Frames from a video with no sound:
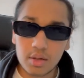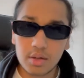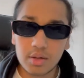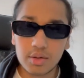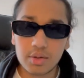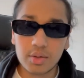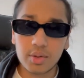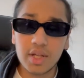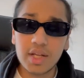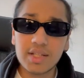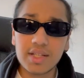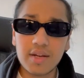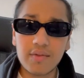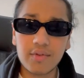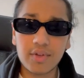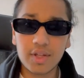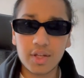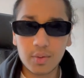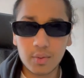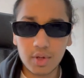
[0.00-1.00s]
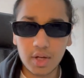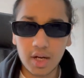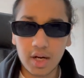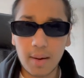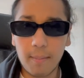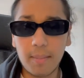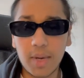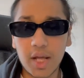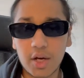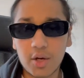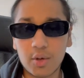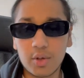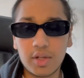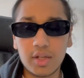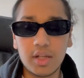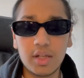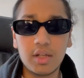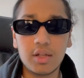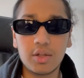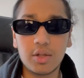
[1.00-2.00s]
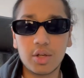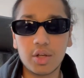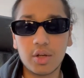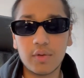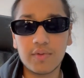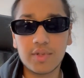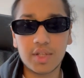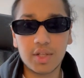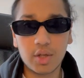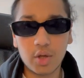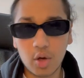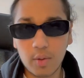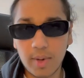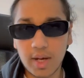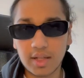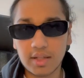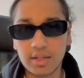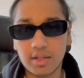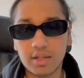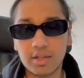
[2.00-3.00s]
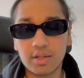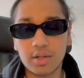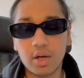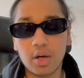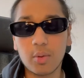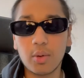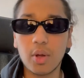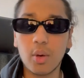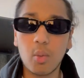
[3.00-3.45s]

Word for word: So that's everything with like a black hoodie. You can obviously go back to the start with a